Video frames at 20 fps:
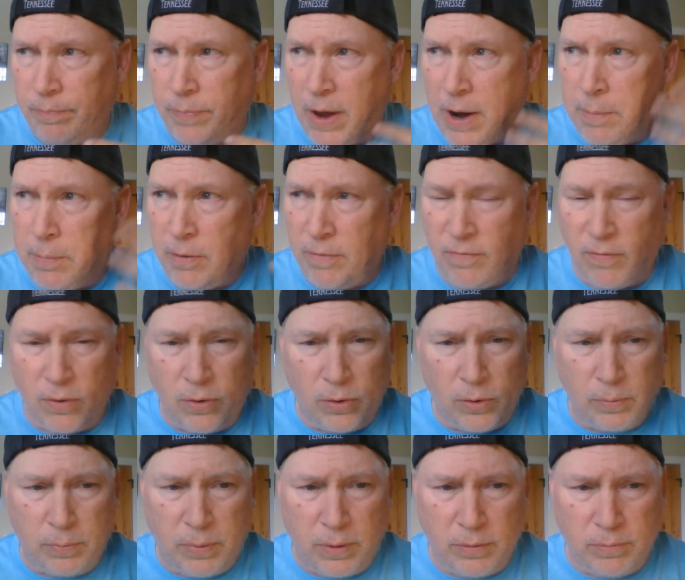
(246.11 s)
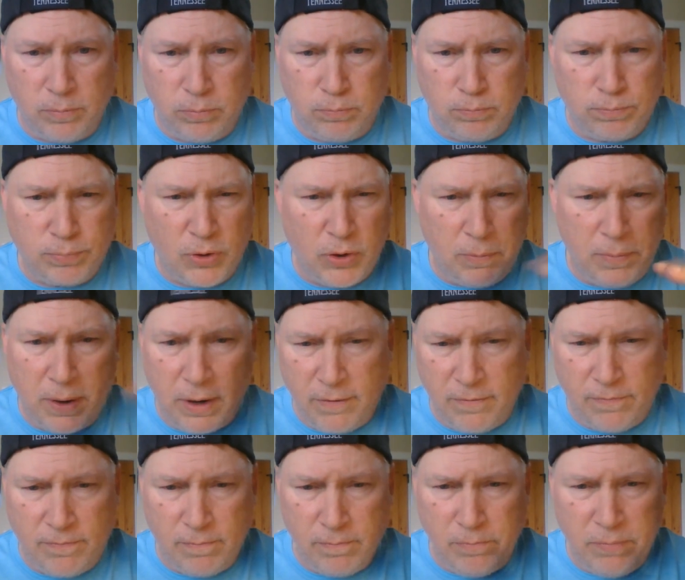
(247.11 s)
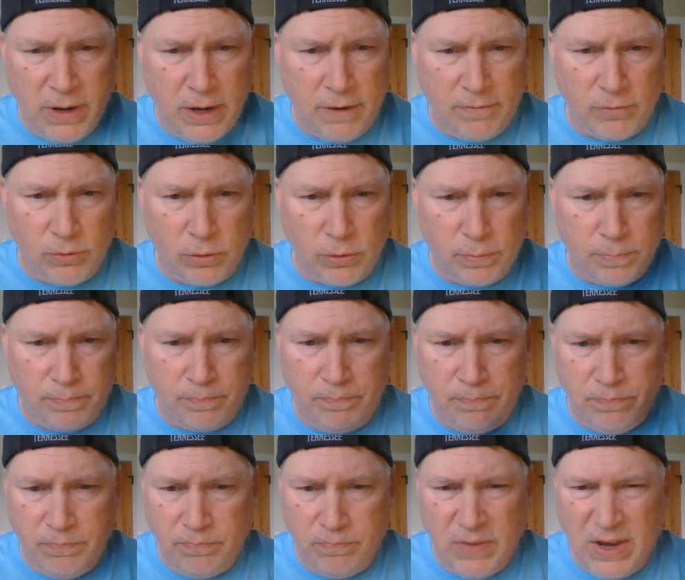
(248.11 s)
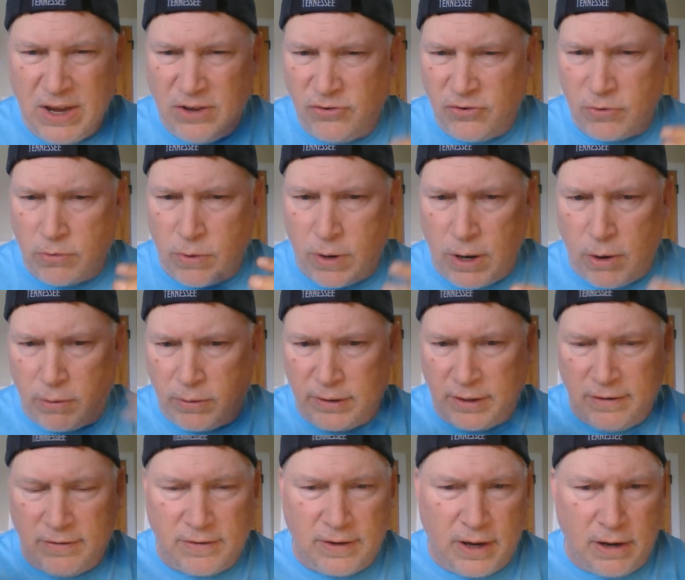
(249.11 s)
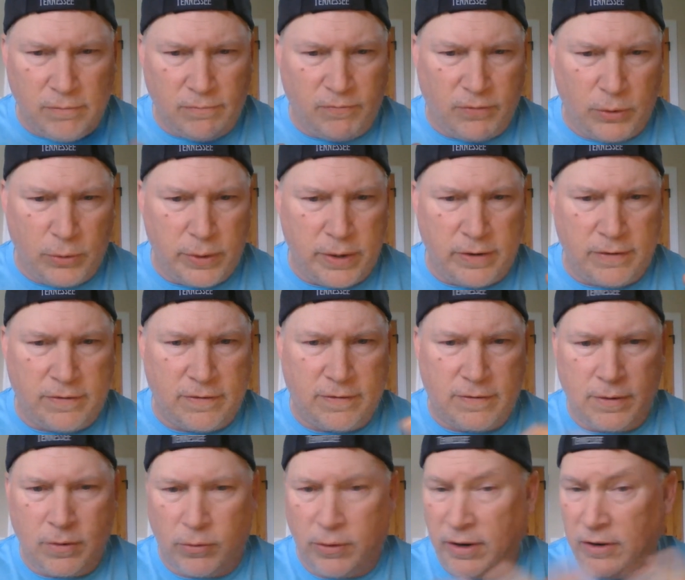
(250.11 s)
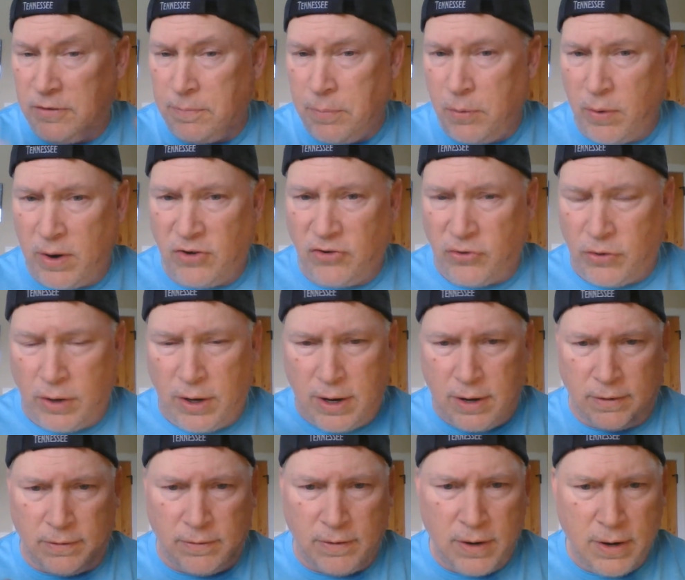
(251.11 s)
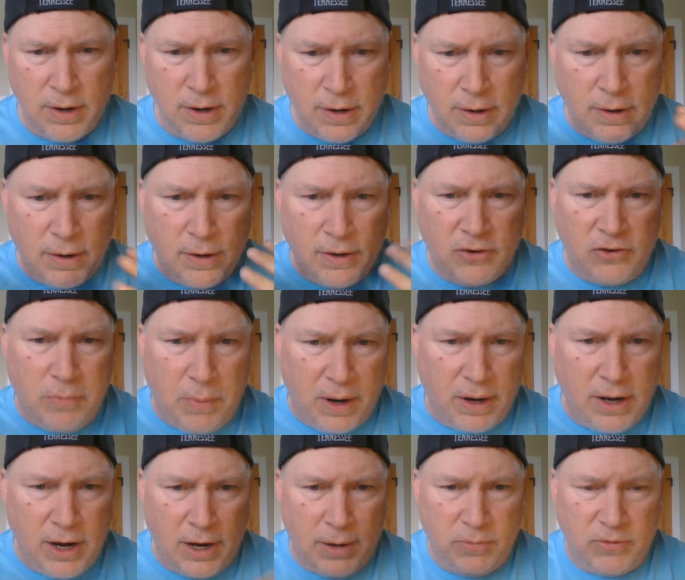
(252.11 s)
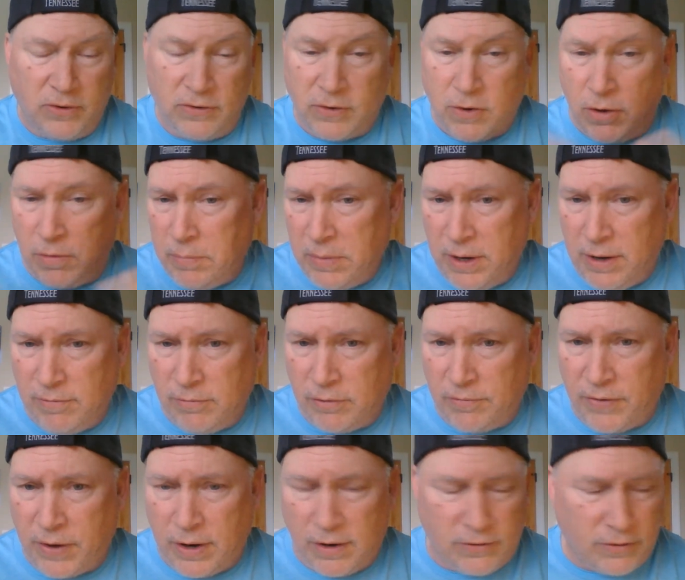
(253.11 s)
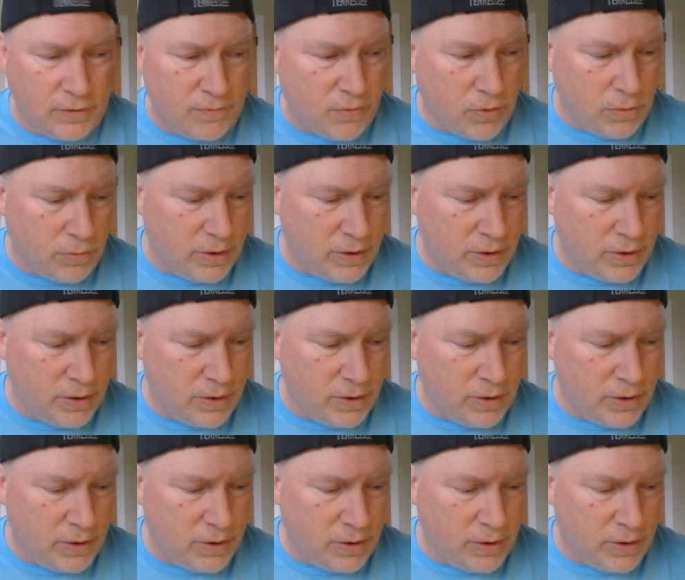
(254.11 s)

I prefer a good bit of medieval history, or at least influence or inspiration into my games. It's called medieval fantasy for a